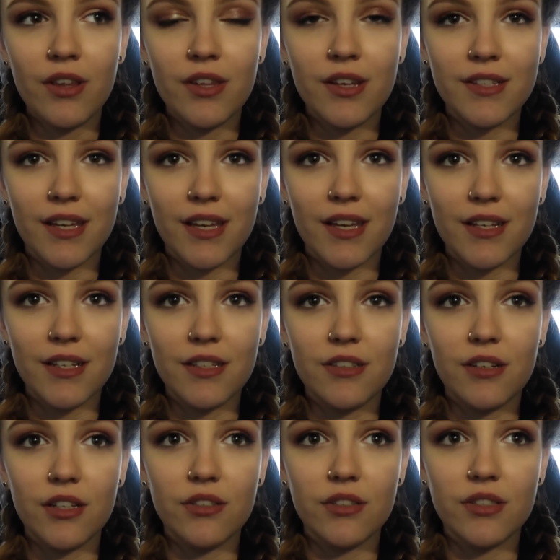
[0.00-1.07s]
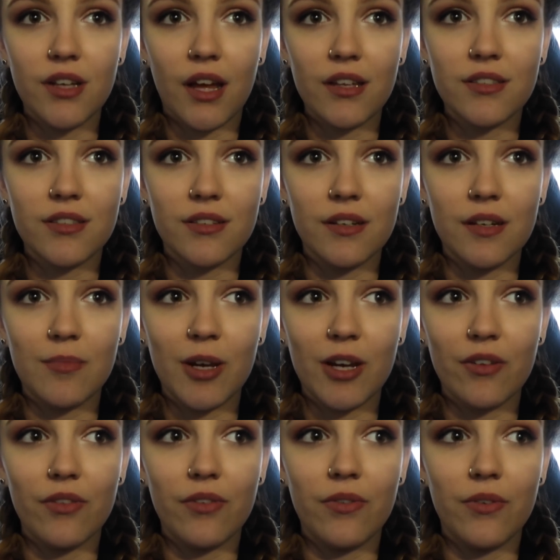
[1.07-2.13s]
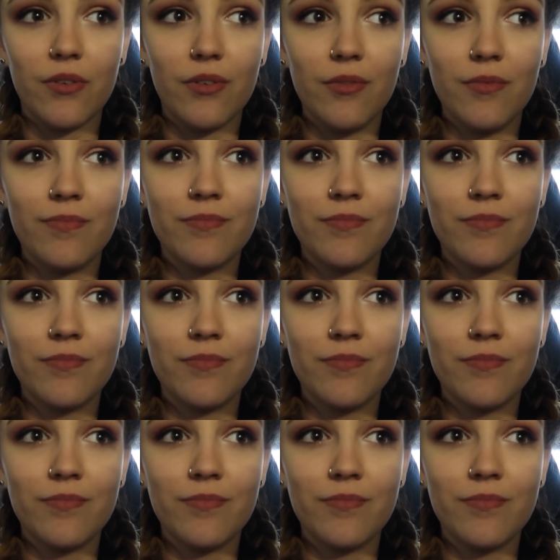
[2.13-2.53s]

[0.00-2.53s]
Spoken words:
There's a kid literally just sat screaming on the floor.